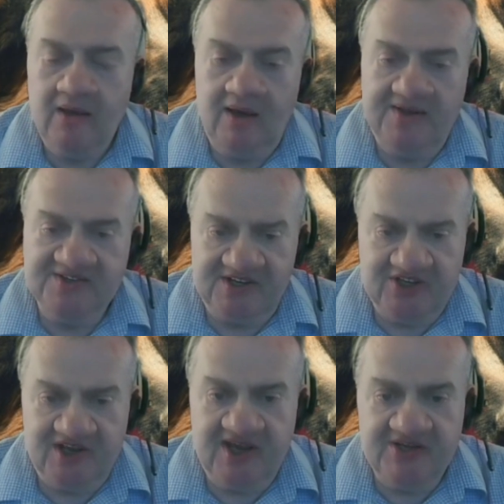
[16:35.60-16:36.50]
In such a
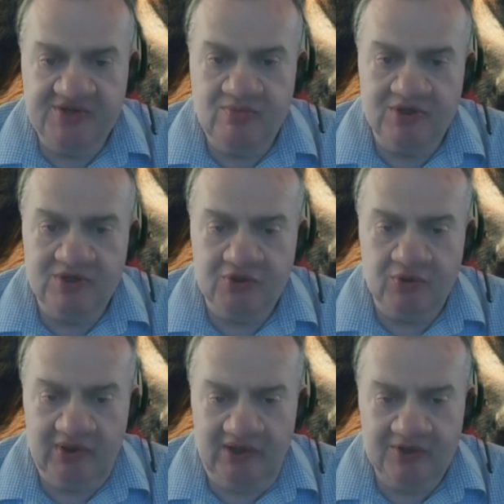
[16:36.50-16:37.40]
case, you must show
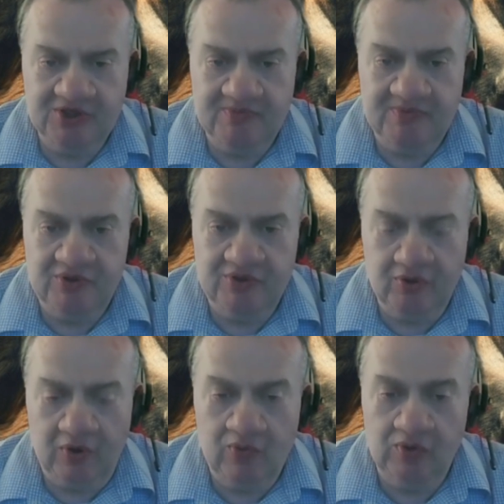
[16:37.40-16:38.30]
leadership and your
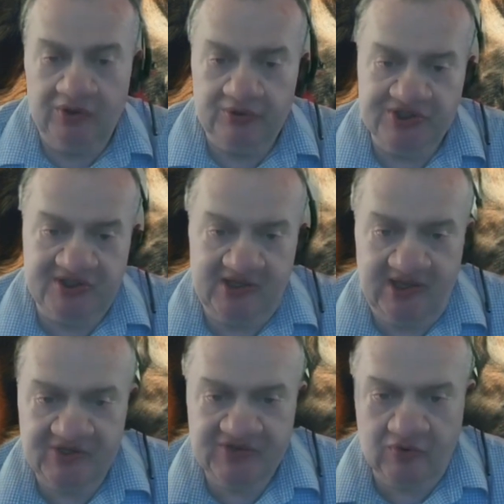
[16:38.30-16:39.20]
dog will understand
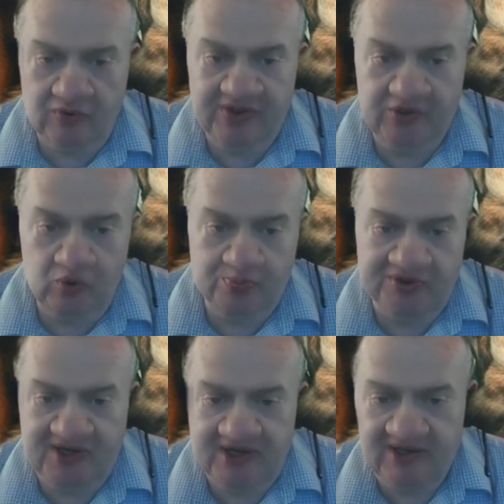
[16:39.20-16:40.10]
its role that you
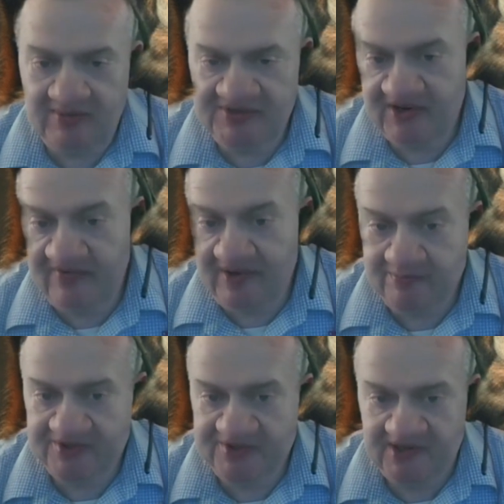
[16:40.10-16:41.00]
protect him instead of him
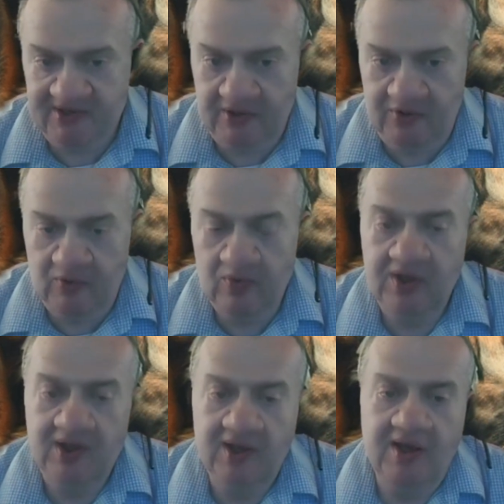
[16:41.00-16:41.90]
protecting you.
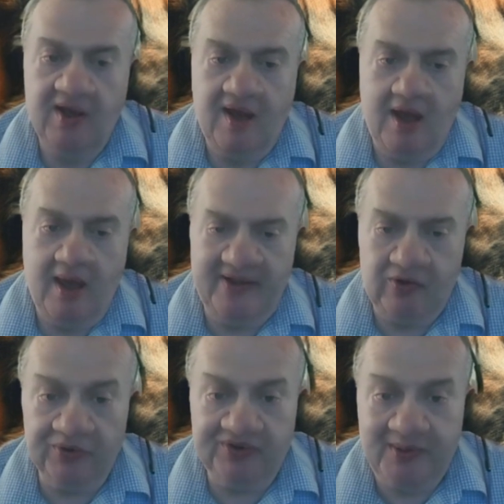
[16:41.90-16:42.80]
And that
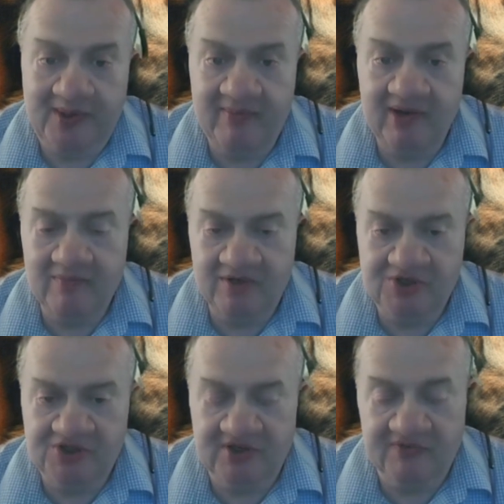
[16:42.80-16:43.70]
whole dynamic must
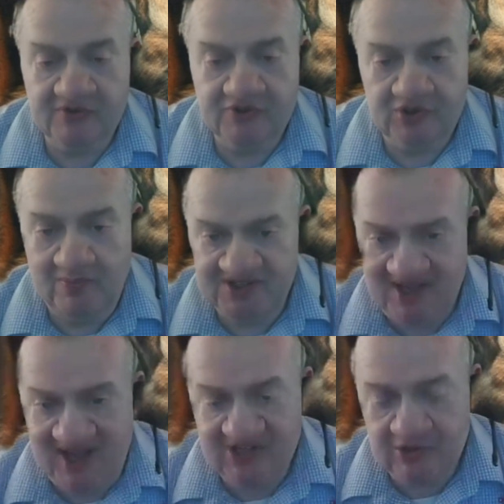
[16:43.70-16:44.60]
shift. So you must
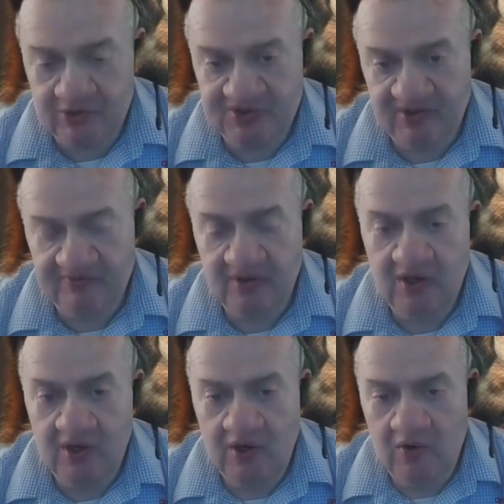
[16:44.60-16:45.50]
ask yourself,
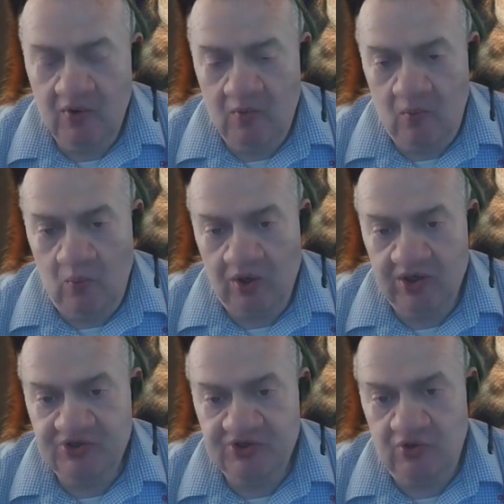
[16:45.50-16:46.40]
what
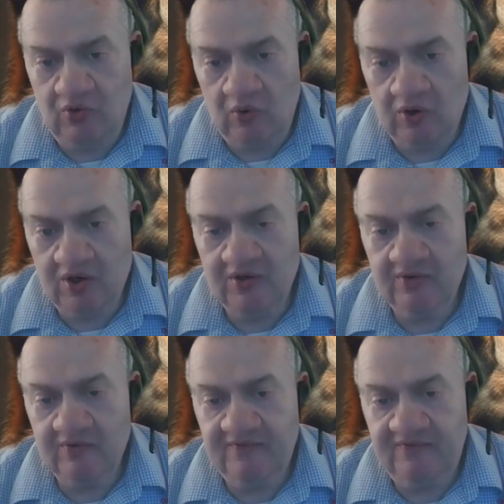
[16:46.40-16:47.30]
is your
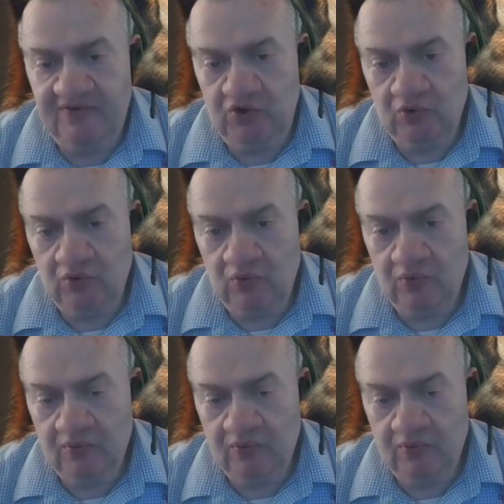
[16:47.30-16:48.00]
view